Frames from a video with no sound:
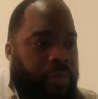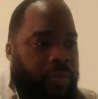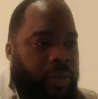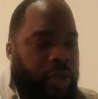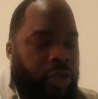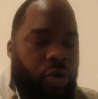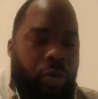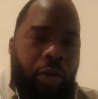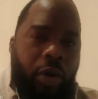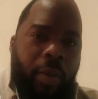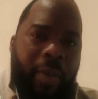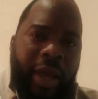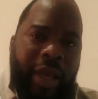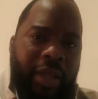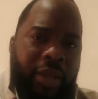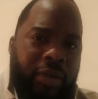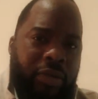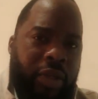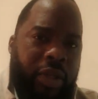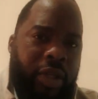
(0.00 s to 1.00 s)
they told me to come
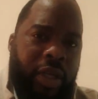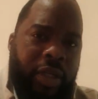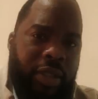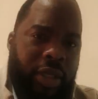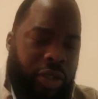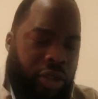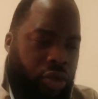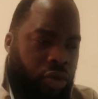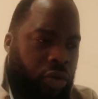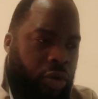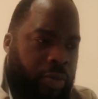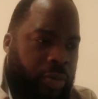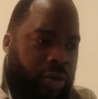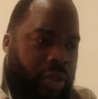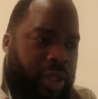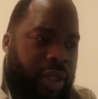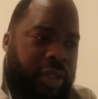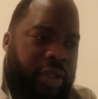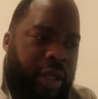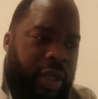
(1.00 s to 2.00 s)
back in 3 days. I showed up
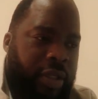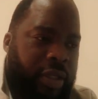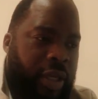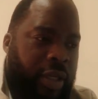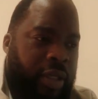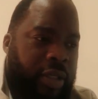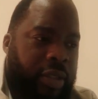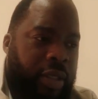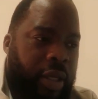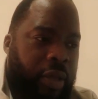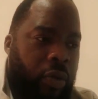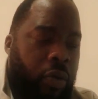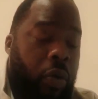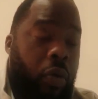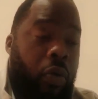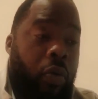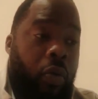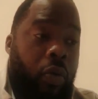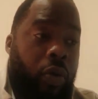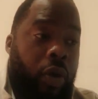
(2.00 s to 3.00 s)
3 days later and they said,
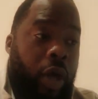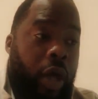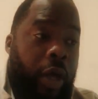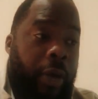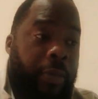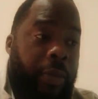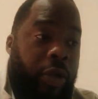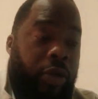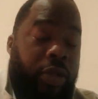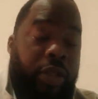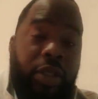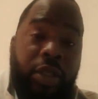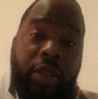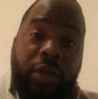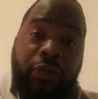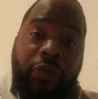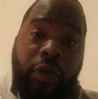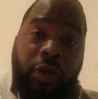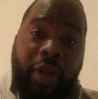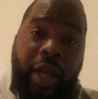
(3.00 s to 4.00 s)
oh, it looks as
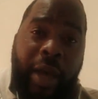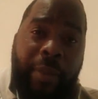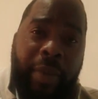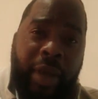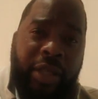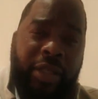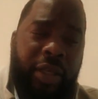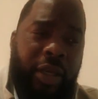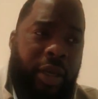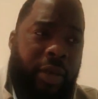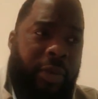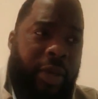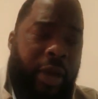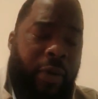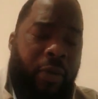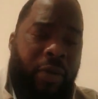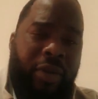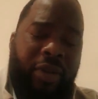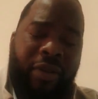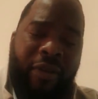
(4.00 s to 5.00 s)
if you're diabetic. I'm like,
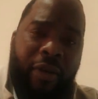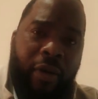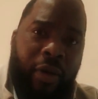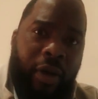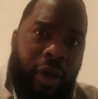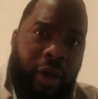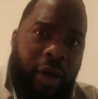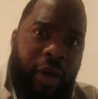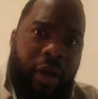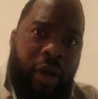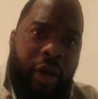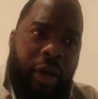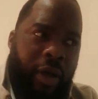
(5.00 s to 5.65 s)
what the, huh?